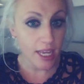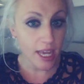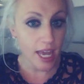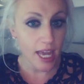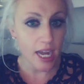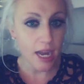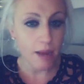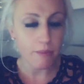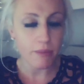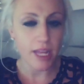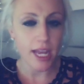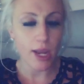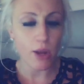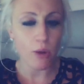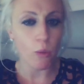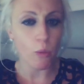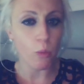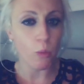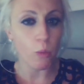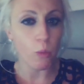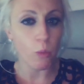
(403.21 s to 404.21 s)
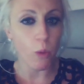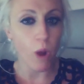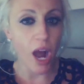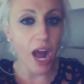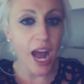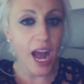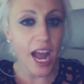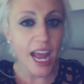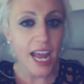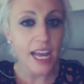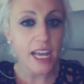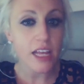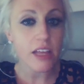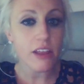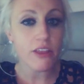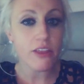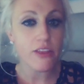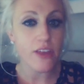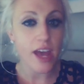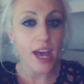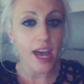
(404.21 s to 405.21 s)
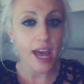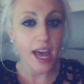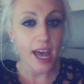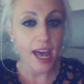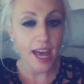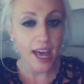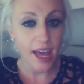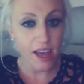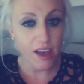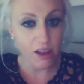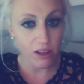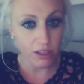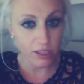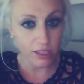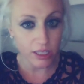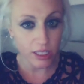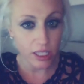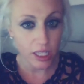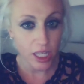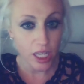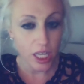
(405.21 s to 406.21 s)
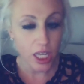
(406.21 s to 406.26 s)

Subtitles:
And I'm like, why the hell